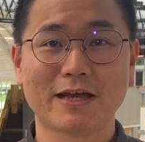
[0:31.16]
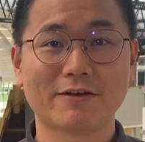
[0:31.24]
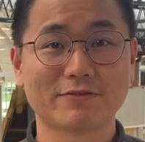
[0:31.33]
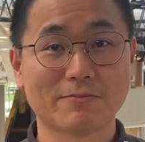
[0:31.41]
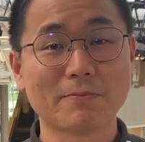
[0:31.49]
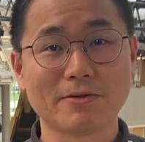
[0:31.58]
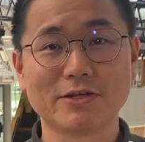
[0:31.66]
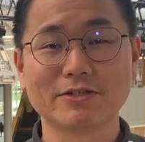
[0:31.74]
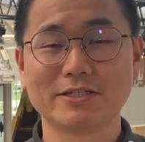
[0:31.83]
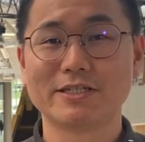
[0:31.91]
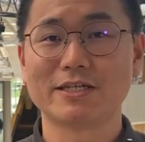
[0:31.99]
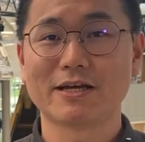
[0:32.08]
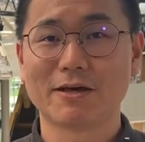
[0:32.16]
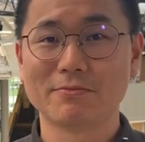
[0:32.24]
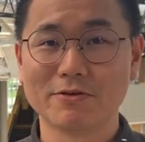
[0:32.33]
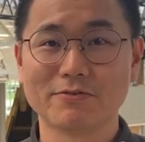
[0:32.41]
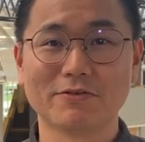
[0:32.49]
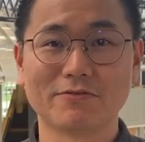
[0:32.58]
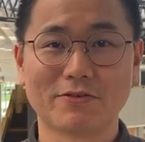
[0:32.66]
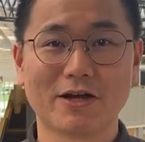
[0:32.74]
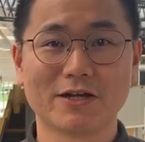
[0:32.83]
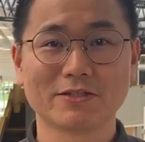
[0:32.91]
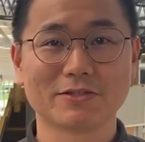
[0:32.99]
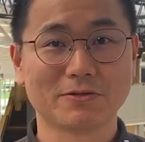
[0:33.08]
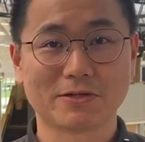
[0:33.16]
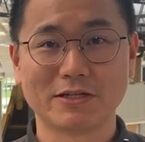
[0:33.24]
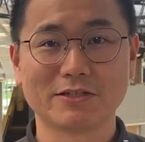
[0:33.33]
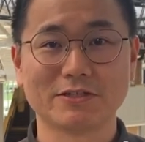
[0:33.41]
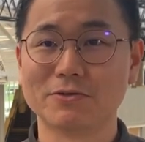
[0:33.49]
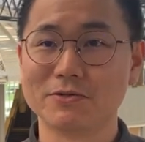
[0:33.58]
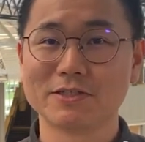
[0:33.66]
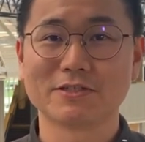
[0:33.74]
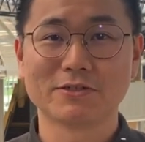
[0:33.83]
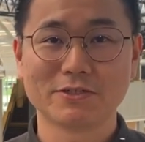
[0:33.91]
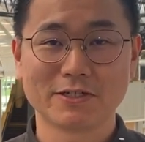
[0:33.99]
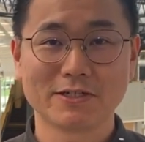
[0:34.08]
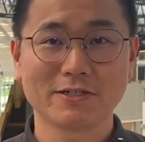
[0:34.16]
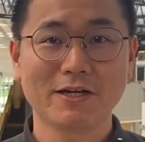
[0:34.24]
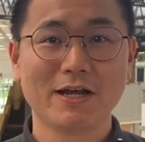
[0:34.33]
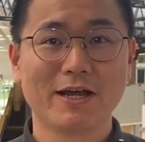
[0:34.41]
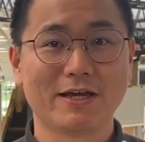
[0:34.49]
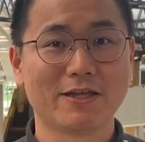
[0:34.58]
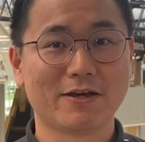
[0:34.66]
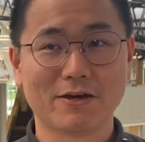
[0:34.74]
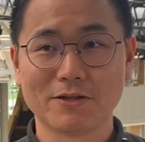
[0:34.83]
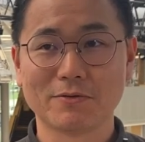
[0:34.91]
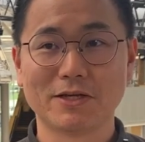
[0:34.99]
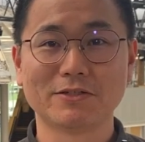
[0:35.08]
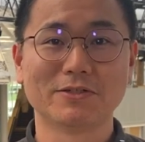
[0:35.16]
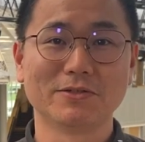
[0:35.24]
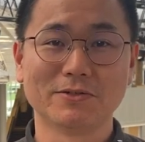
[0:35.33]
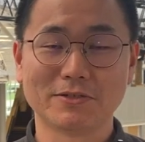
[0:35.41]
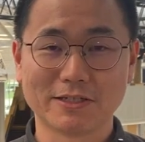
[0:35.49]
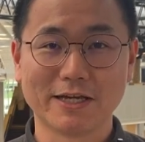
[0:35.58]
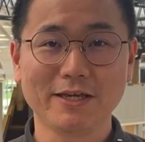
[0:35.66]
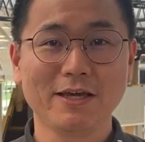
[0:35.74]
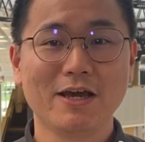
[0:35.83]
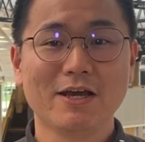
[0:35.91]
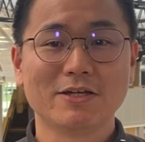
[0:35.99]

and after my PhD I moved to France to continue research here and then all the way to today.